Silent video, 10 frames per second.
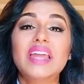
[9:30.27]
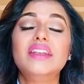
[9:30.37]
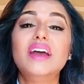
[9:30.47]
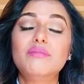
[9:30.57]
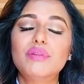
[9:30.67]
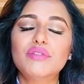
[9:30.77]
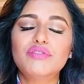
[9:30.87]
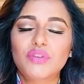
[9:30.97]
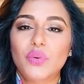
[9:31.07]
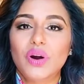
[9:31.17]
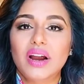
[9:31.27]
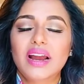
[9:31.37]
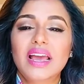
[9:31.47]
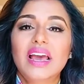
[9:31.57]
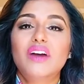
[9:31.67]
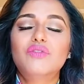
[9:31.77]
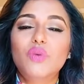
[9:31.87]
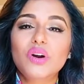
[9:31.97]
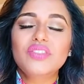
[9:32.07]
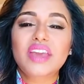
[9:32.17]
Number four,
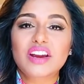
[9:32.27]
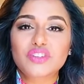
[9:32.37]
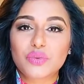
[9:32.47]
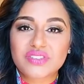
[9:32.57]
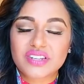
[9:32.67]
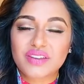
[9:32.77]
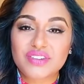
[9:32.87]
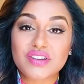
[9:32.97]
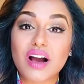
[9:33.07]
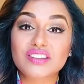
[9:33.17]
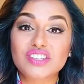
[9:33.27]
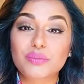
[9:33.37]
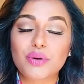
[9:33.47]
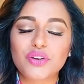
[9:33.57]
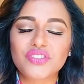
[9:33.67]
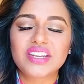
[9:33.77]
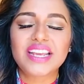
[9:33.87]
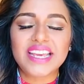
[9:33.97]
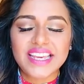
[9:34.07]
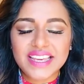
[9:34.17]
fourth characteristic of a toxic
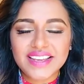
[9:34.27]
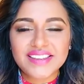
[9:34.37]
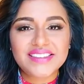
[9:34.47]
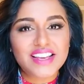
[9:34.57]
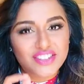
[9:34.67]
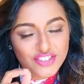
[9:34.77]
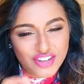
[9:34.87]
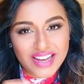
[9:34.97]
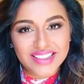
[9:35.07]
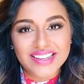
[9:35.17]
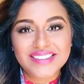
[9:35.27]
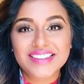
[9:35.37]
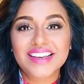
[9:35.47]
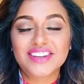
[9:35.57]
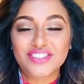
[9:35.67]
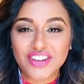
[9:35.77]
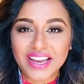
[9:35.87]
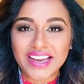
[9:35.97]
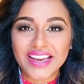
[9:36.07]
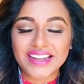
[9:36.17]
person is jealous
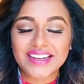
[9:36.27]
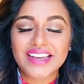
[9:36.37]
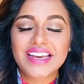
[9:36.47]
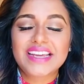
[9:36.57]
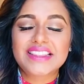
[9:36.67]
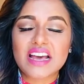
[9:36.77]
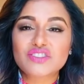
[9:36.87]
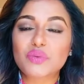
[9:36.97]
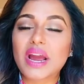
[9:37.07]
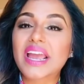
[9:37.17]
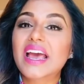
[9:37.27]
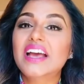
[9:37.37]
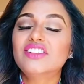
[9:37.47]
Jan. That's right.